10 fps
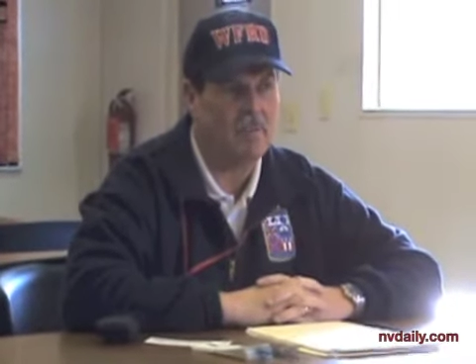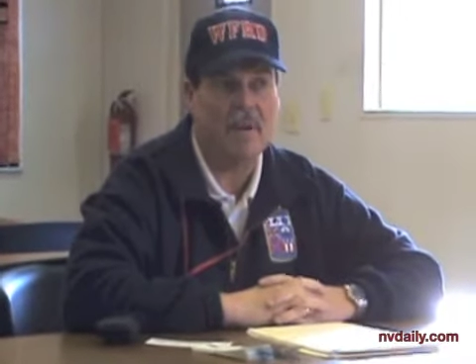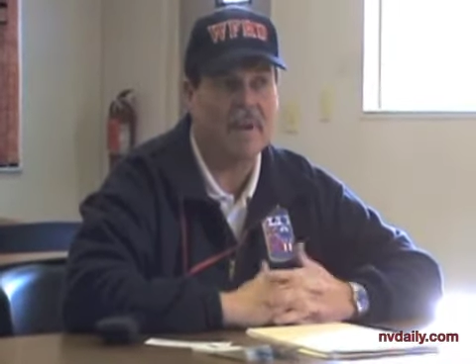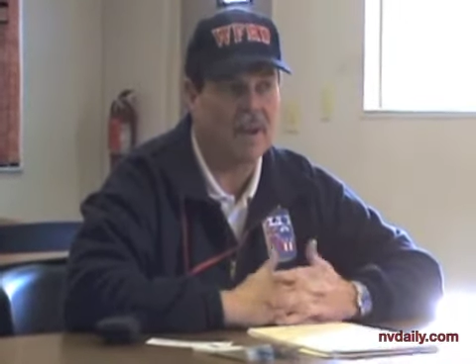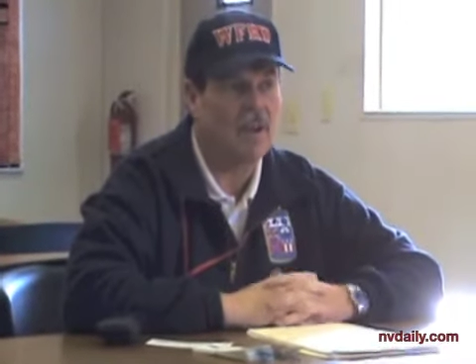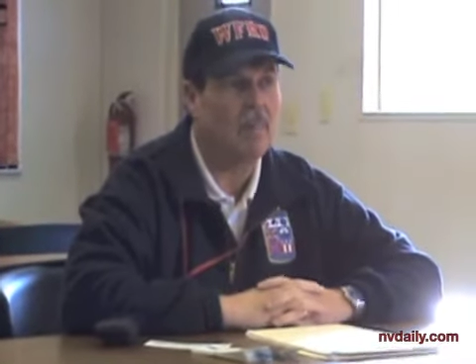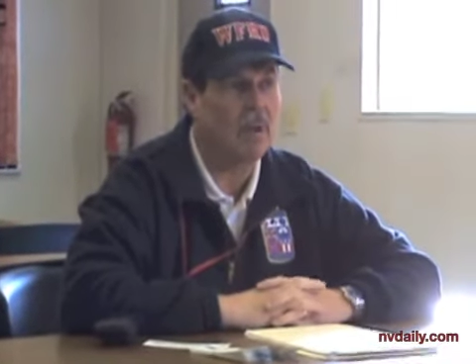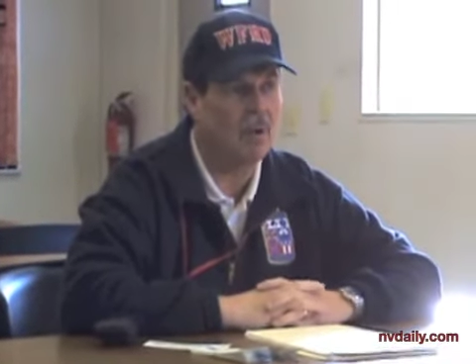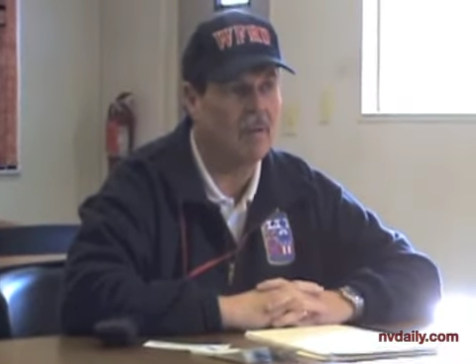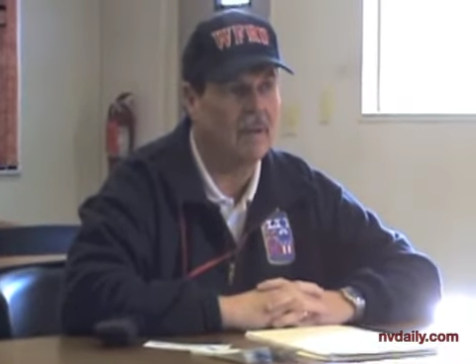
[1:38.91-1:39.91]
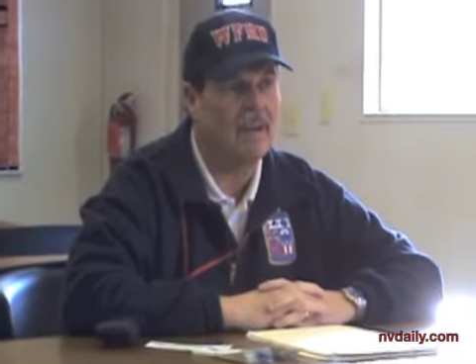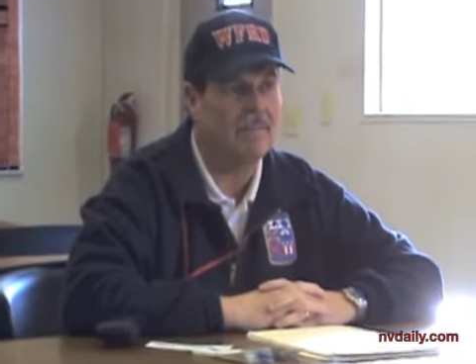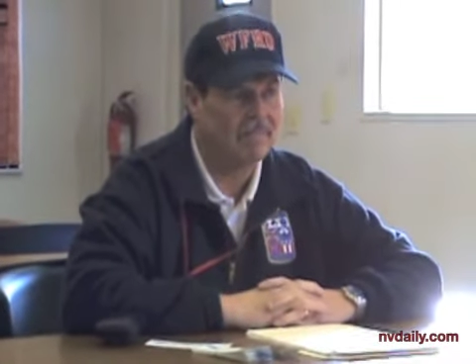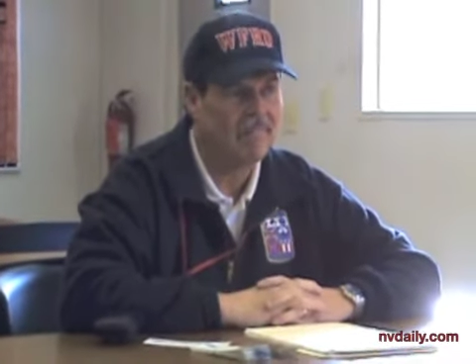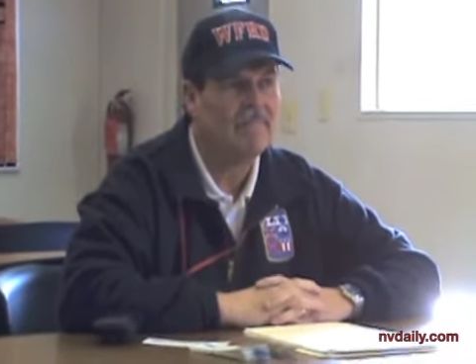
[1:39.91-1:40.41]
And we've had a couple already
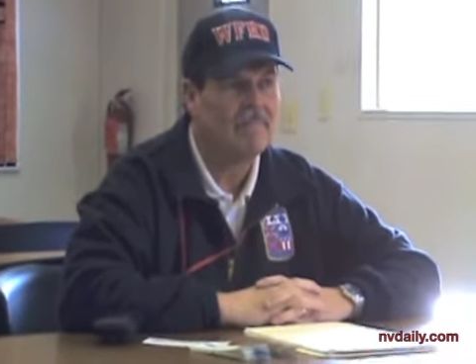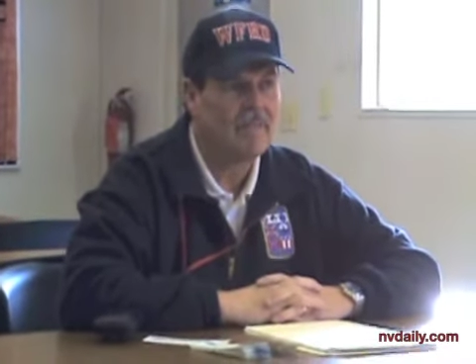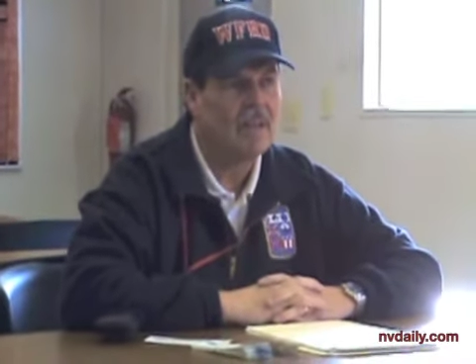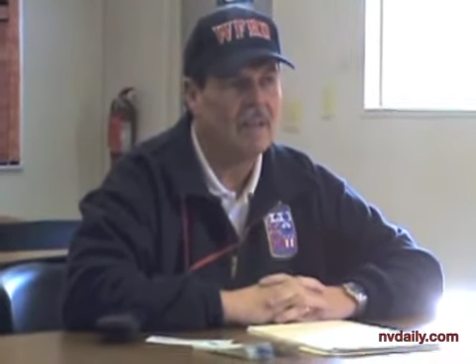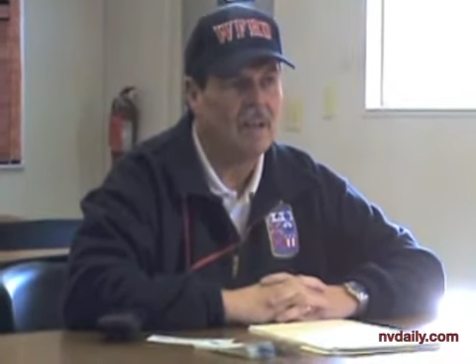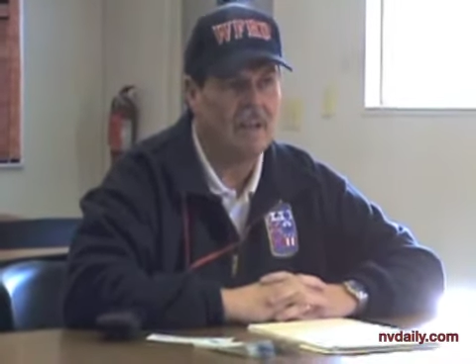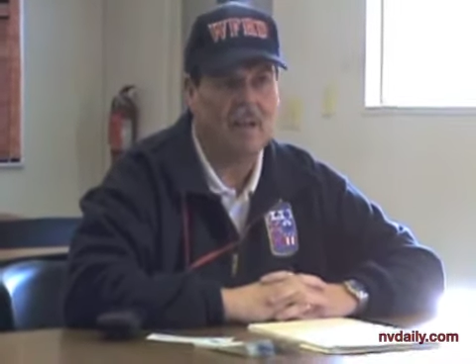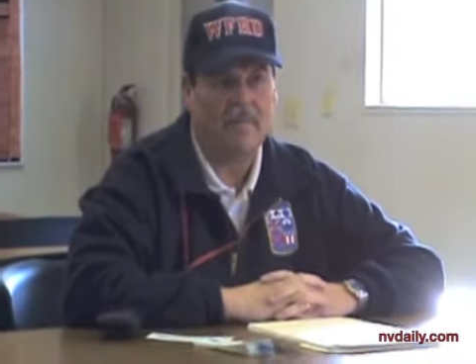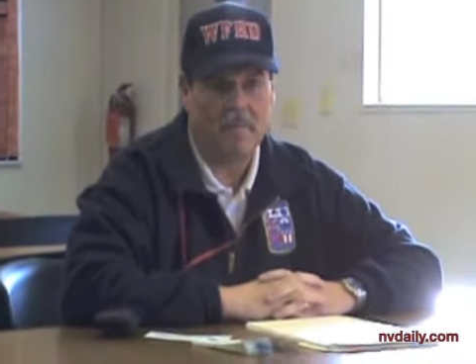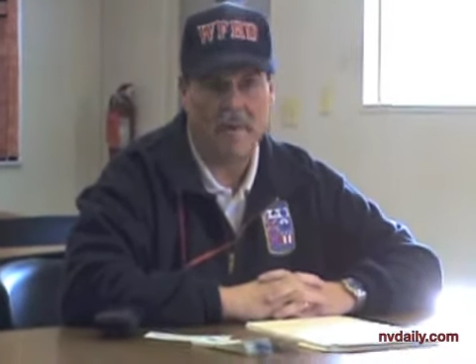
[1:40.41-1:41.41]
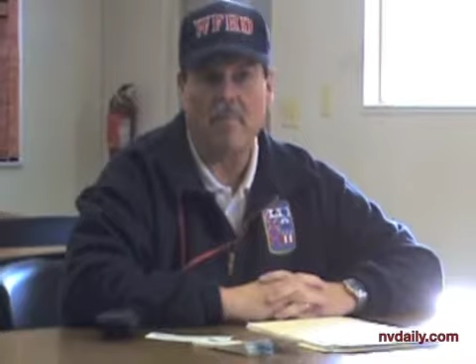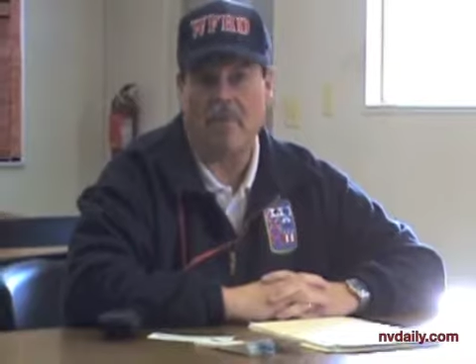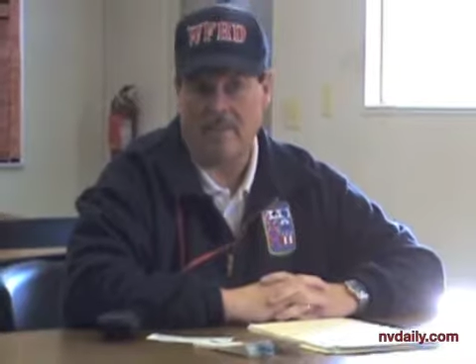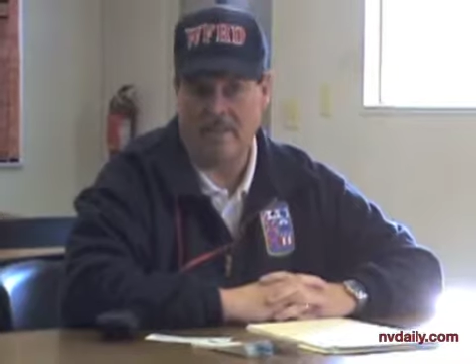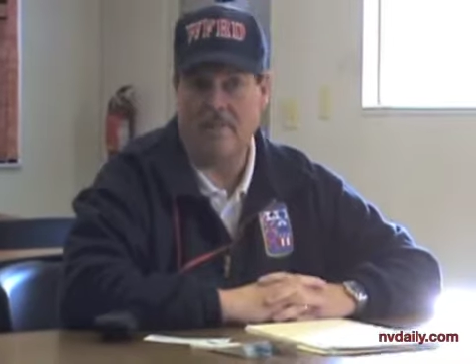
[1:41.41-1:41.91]
from people
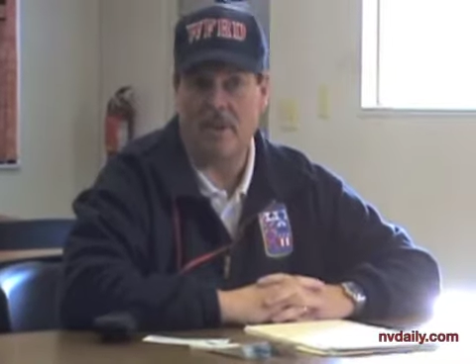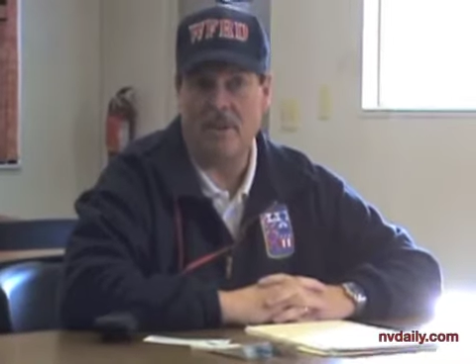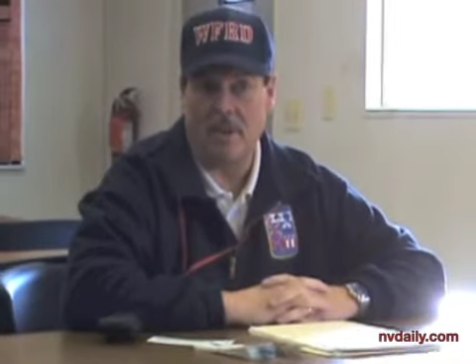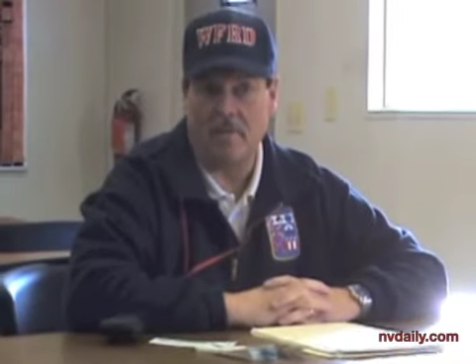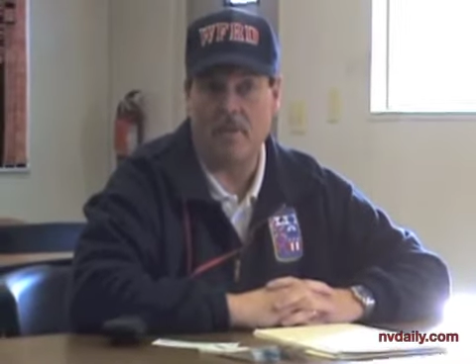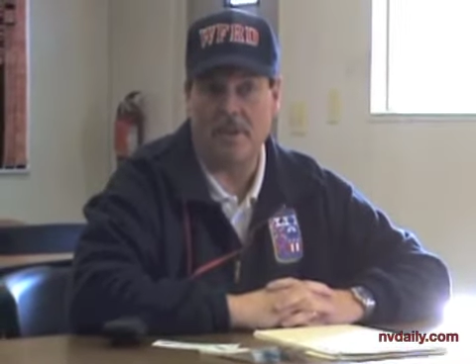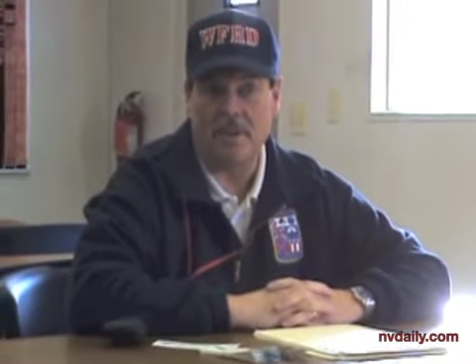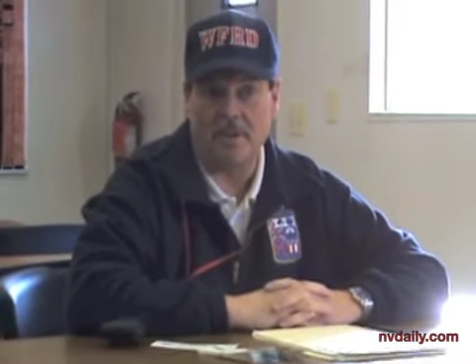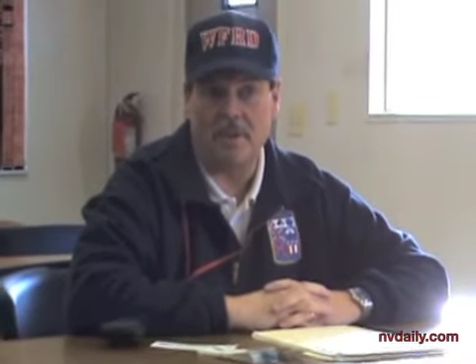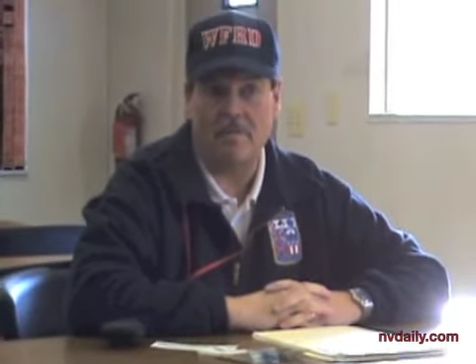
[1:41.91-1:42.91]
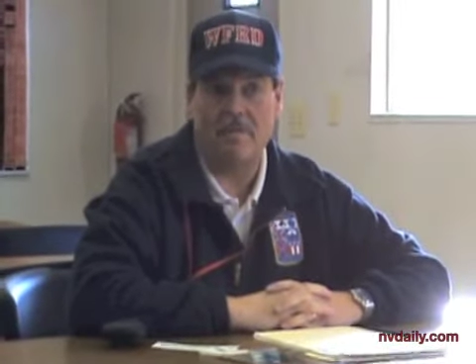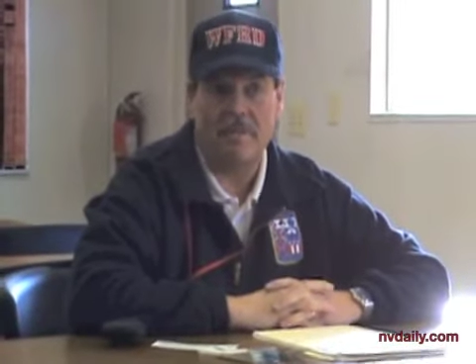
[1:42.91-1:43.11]
leaving stuff on the stove.